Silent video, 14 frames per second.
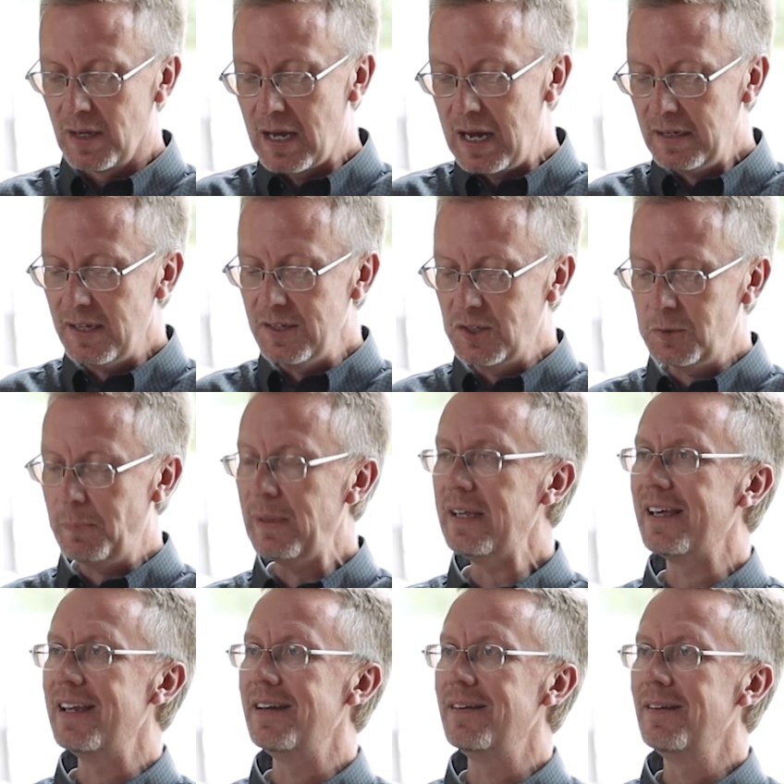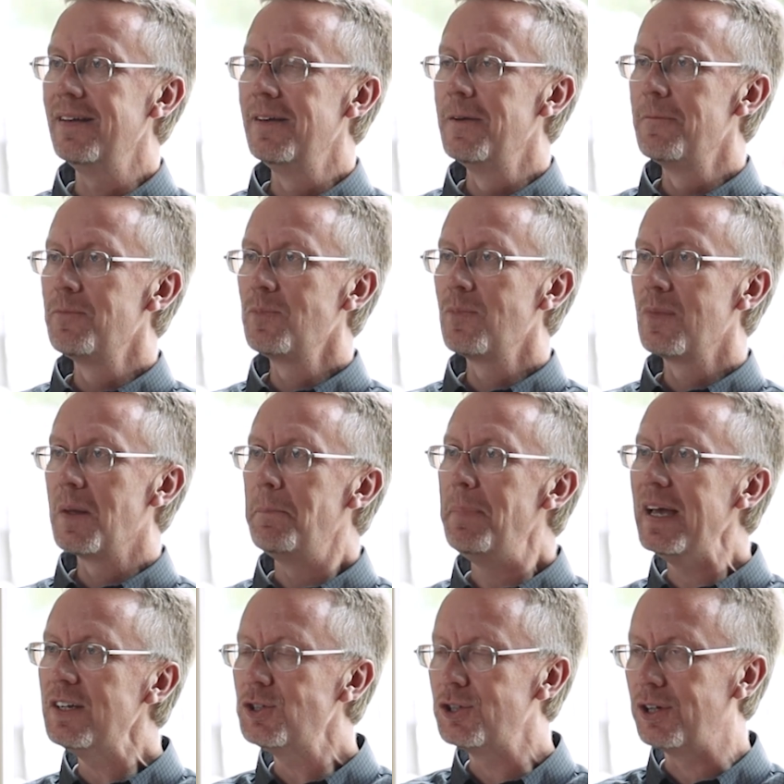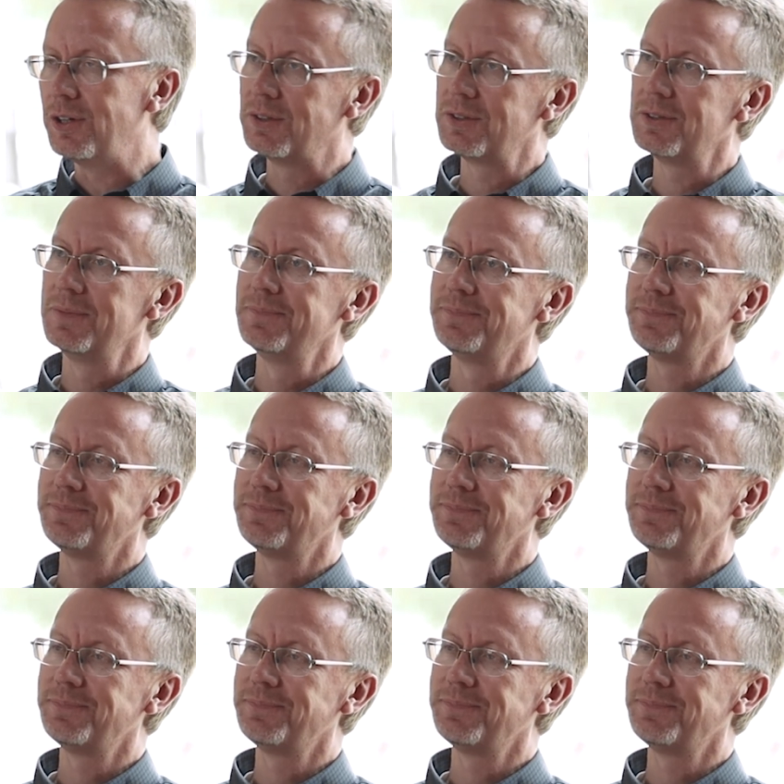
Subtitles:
God can speak in pictures.